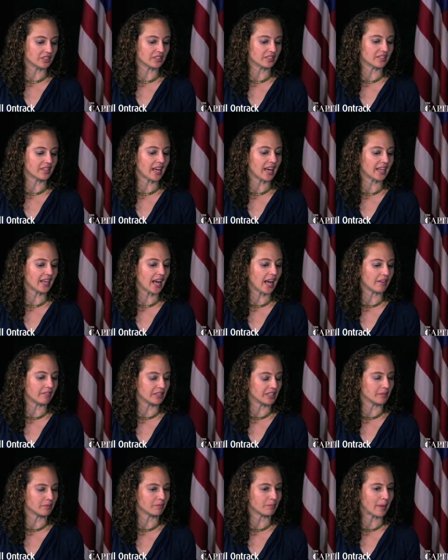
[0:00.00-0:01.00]
Does that have an
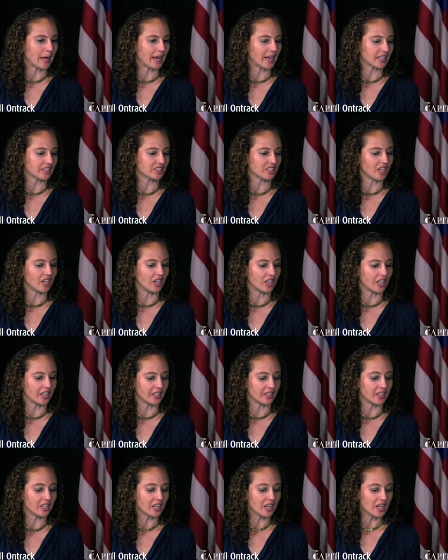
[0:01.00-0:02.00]
impact
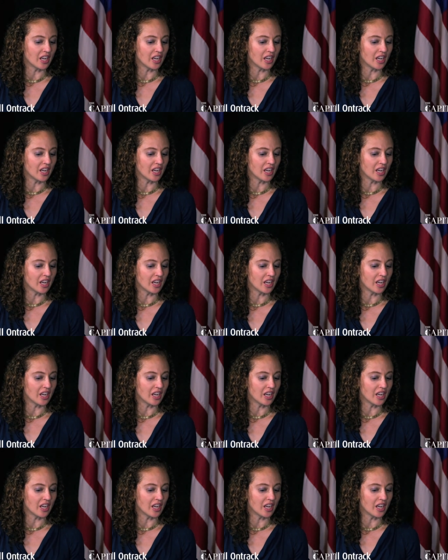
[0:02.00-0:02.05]
on?